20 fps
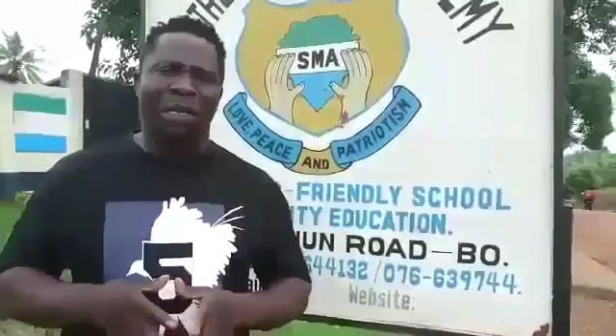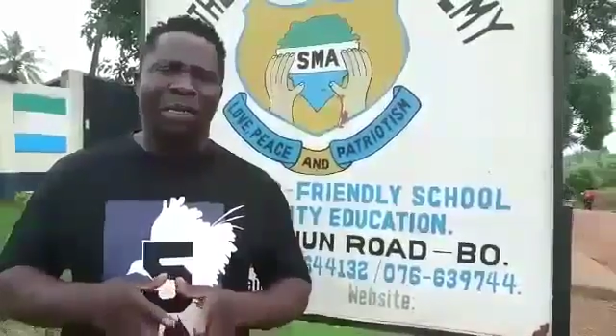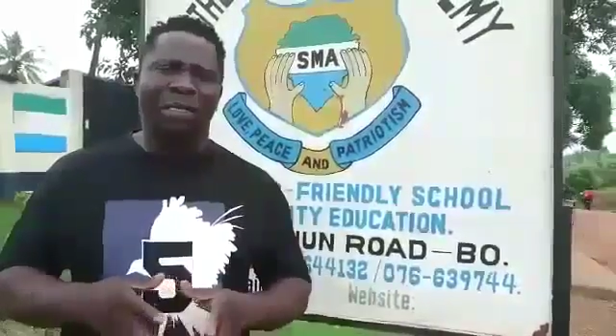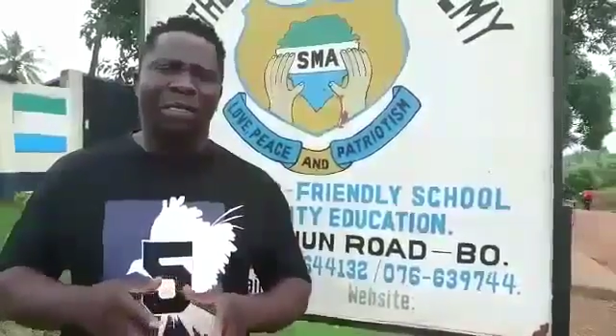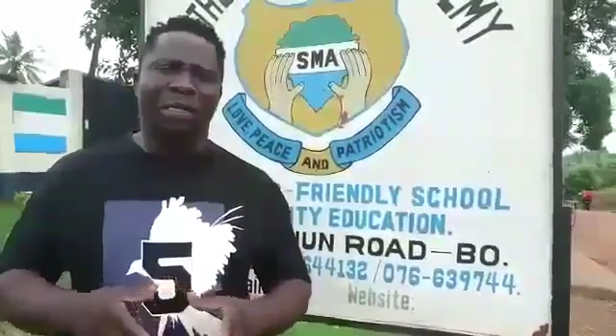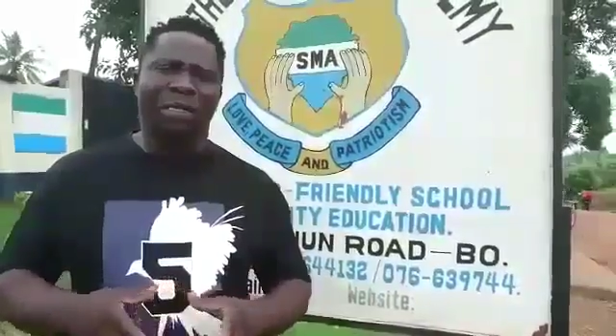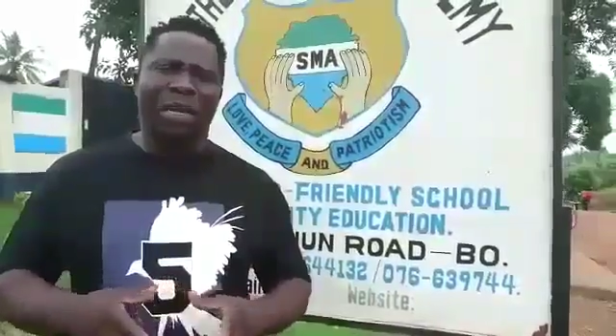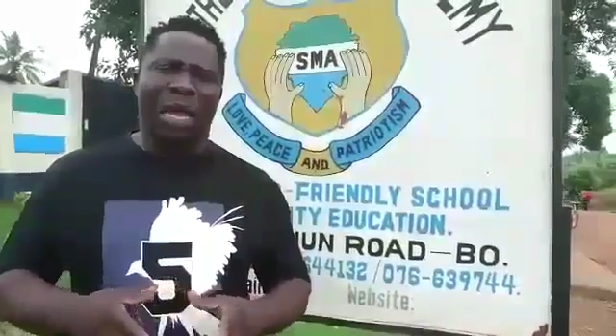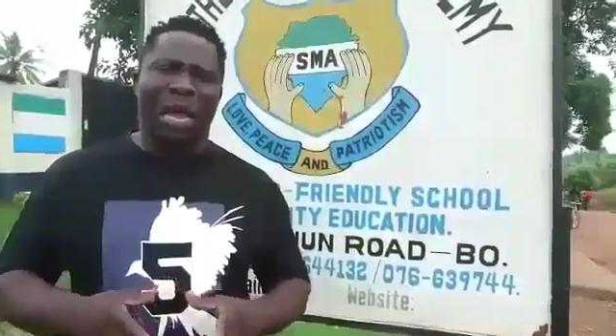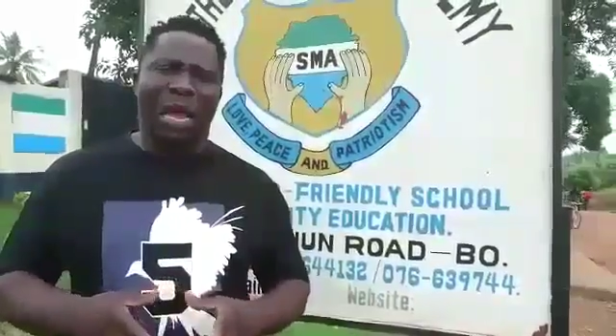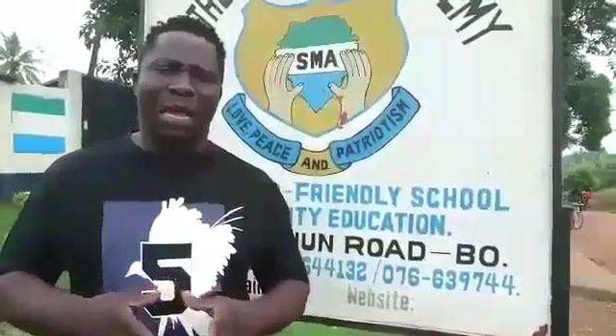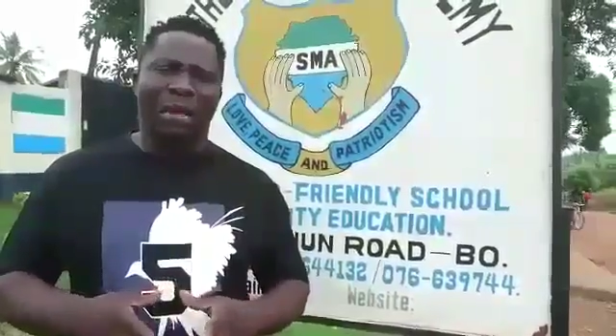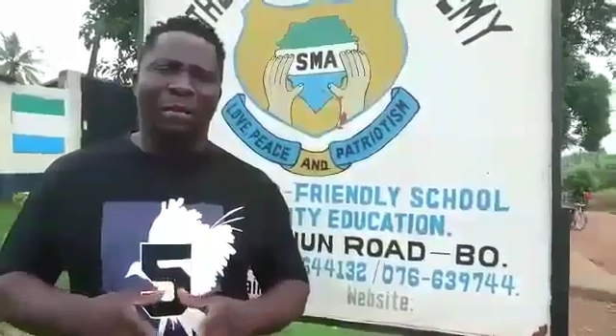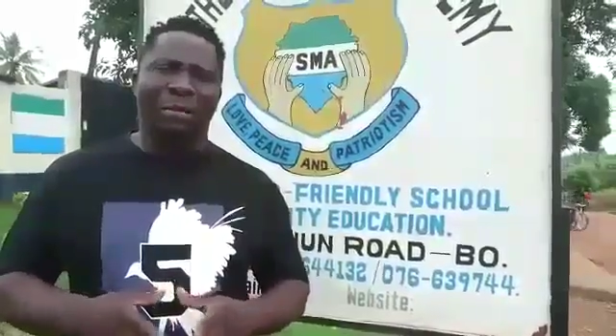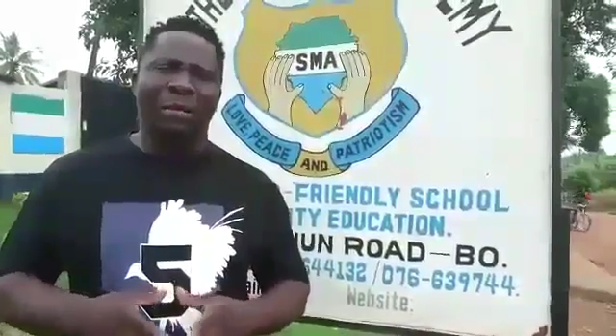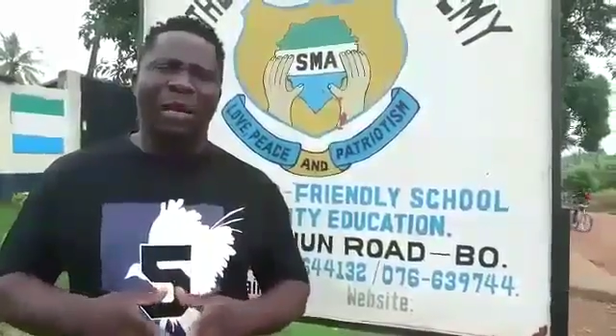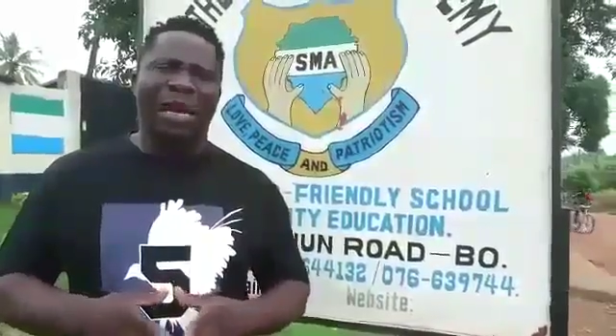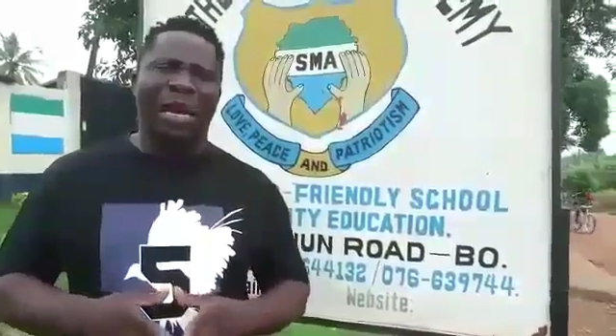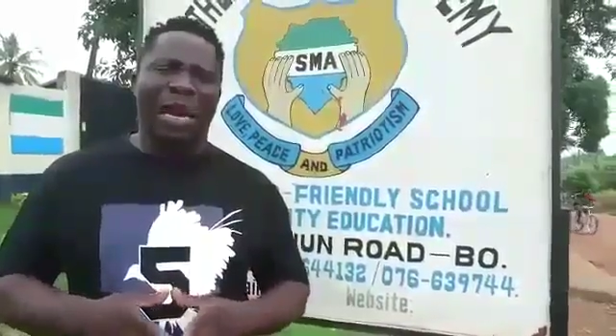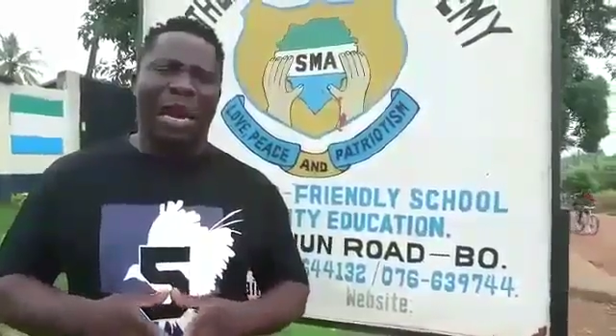
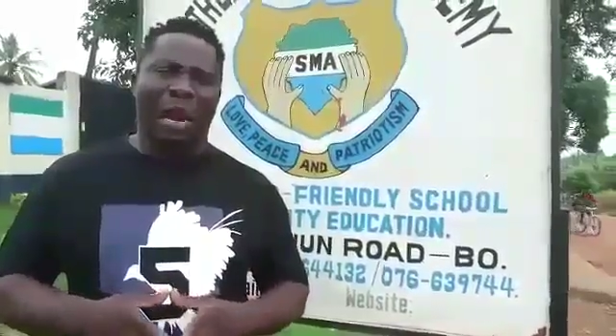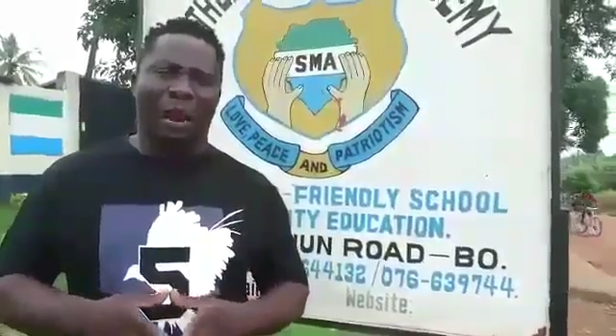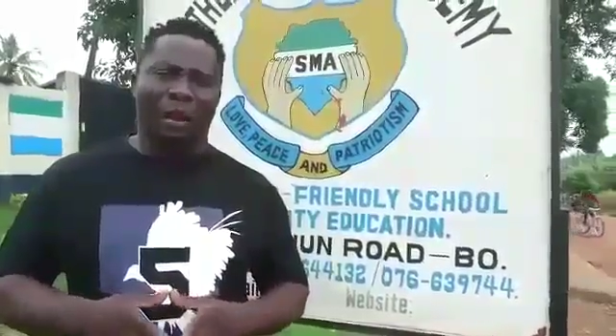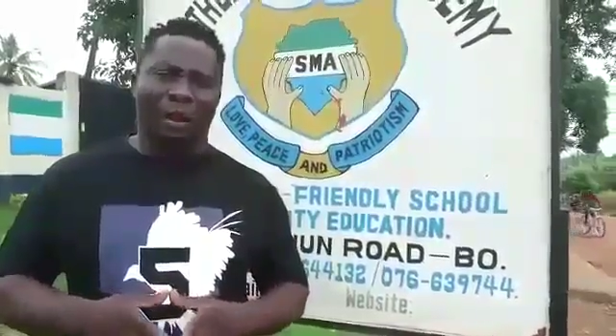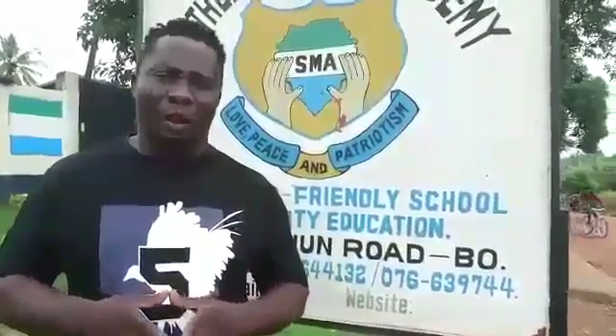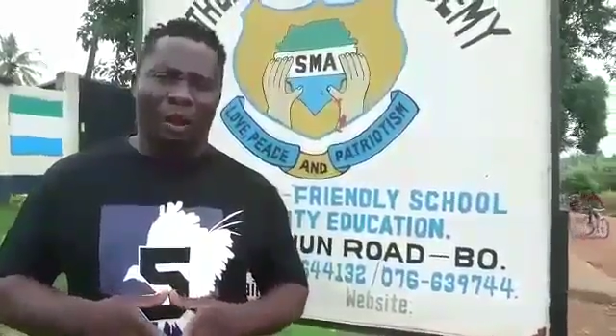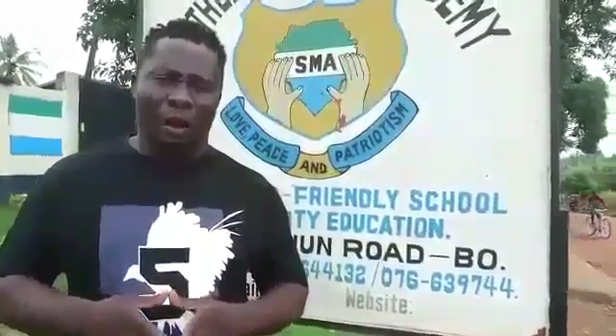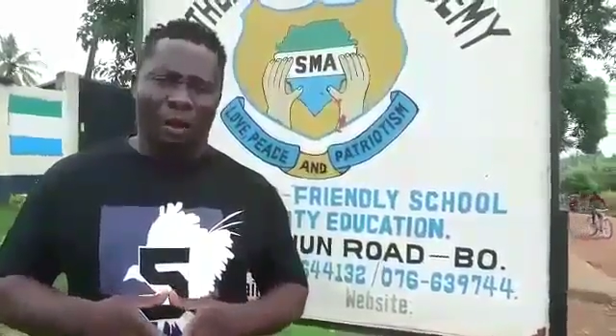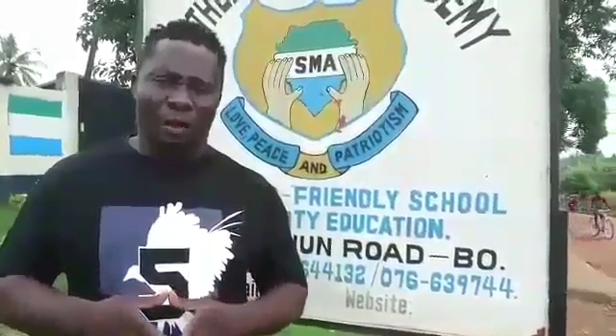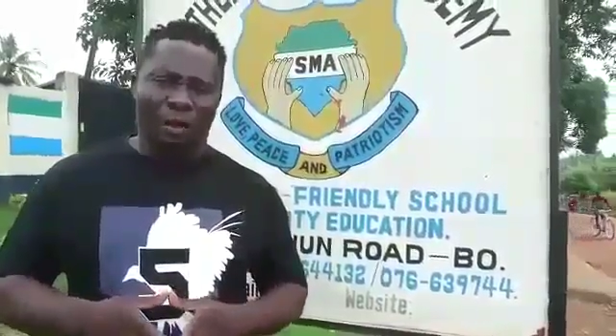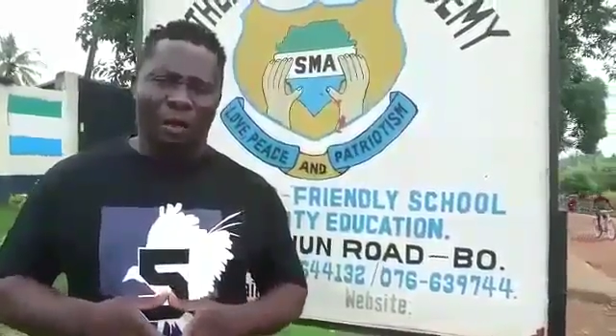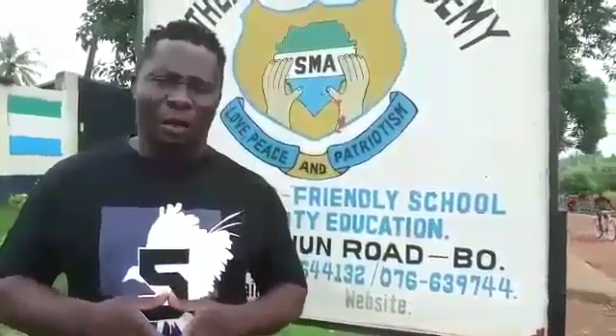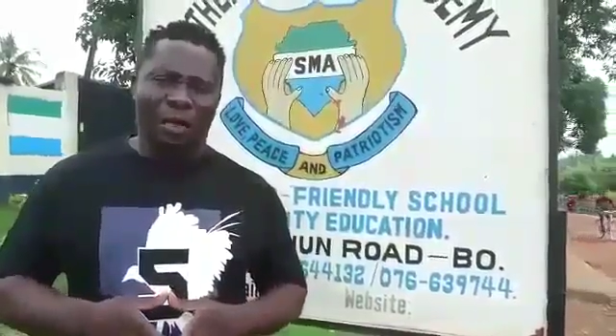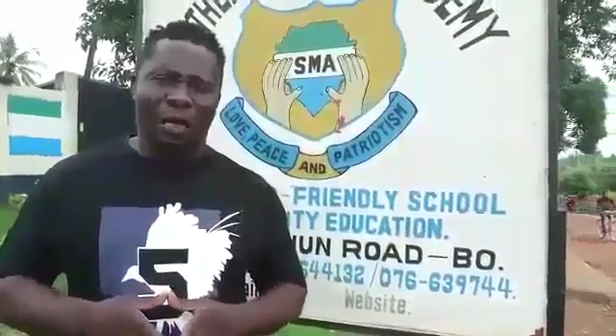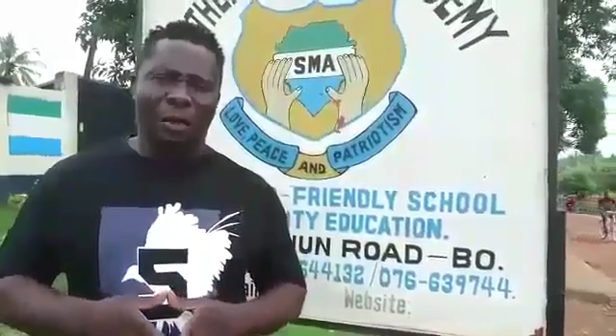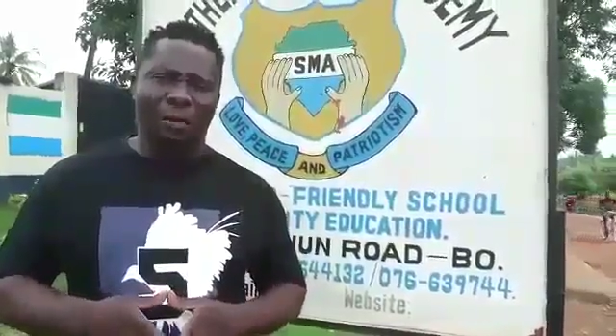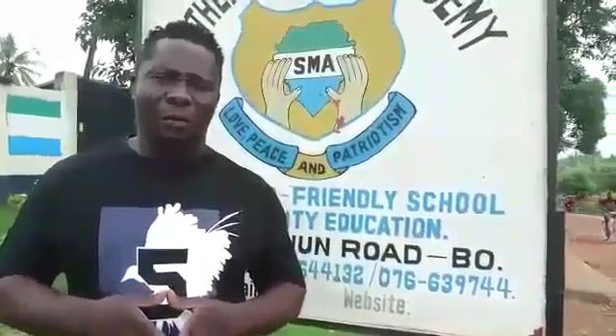inside my landlord